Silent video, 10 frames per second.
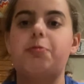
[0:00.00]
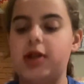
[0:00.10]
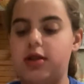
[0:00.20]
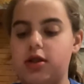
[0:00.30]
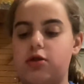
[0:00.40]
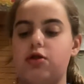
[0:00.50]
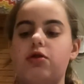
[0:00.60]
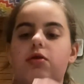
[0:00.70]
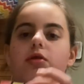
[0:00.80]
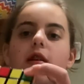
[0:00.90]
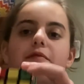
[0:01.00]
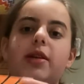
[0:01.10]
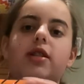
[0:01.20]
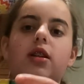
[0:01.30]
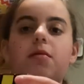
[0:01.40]
pieces, so you have
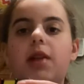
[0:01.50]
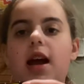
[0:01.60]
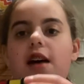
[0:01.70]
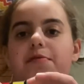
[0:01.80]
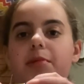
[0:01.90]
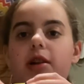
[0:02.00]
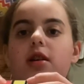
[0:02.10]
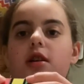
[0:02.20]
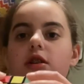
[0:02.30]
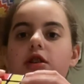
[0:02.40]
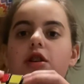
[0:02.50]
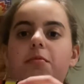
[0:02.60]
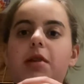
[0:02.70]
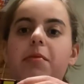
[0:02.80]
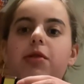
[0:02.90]
basically what I have, but, you know,
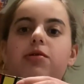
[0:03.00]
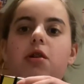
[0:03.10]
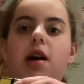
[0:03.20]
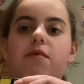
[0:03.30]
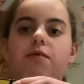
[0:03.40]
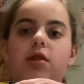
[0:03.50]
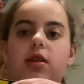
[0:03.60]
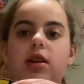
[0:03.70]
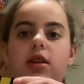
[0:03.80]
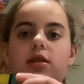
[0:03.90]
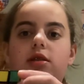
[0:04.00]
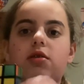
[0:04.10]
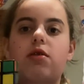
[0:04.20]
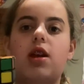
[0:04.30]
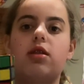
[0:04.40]
maybe you don't have one of these,
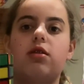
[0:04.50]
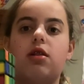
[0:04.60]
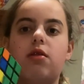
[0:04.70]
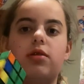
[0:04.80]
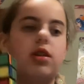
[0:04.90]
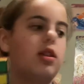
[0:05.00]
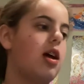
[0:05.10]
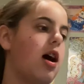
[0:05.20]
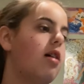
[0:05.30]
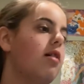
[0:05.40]
so then, you know, it's like that.